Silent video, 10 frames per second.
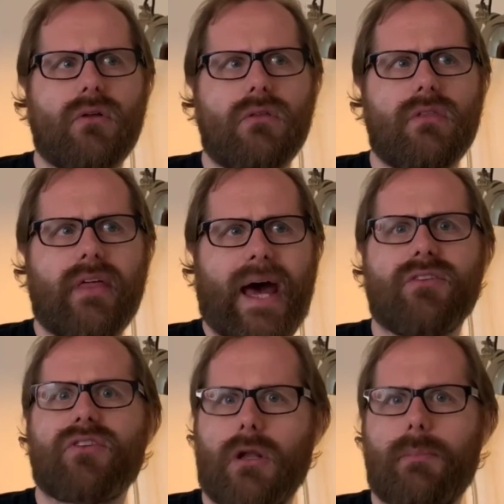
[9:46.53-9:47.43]

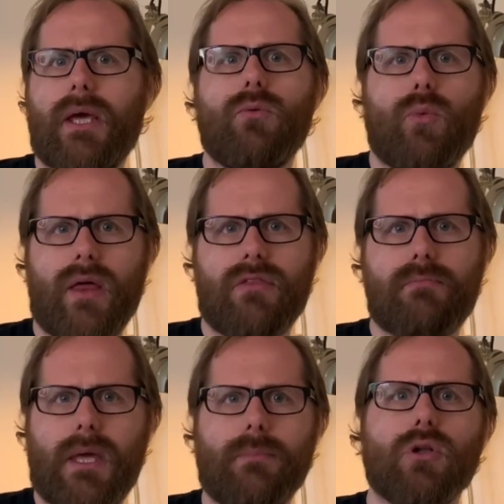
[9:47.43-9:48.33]
that's going to be with
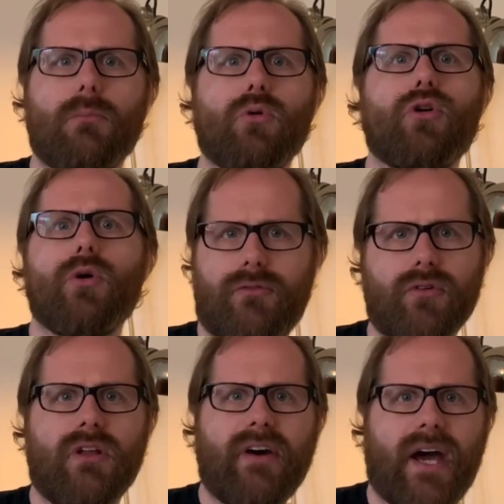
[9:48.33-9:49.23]
people on board who are
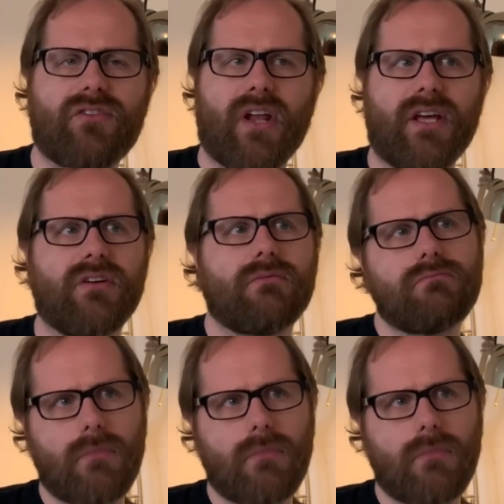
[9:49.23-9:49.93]
fully vaccinated.